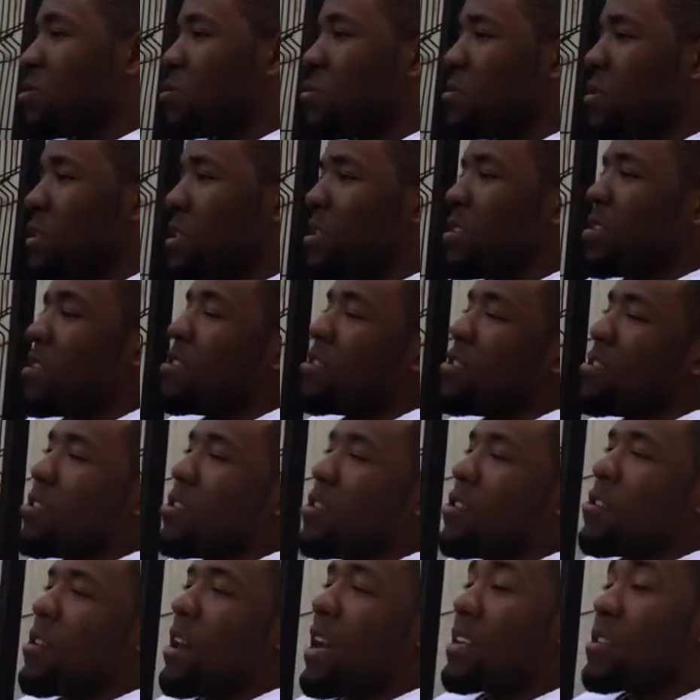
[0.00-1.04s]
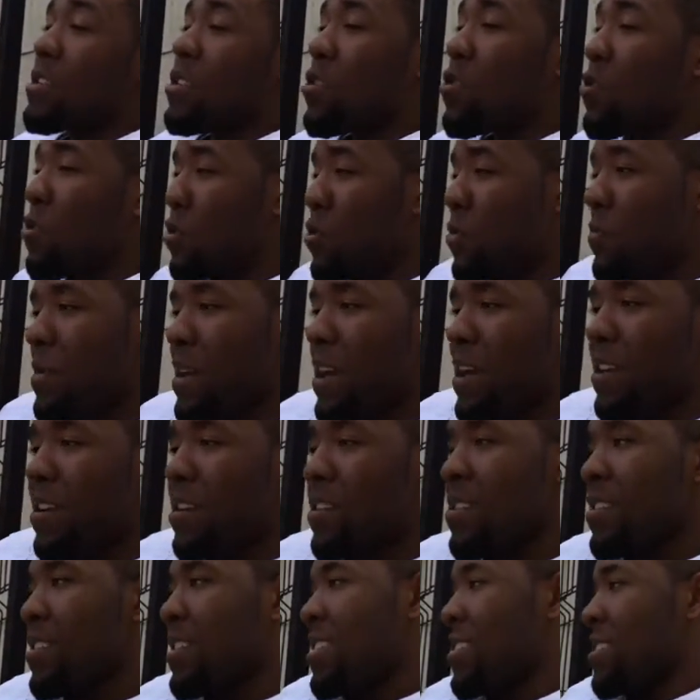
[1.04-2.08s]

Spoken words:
and you know, as a cornerback,